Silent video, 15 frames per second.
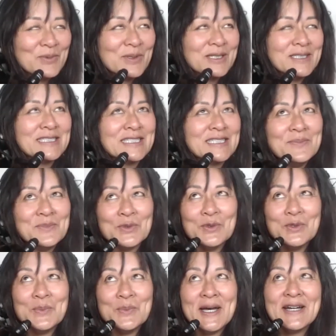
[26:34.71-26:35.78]
I skimmed
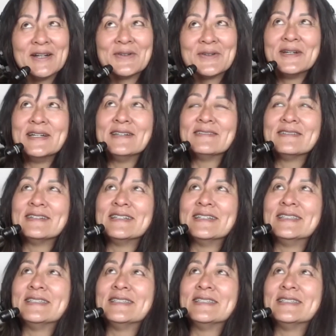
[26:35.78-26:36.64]
through the background and I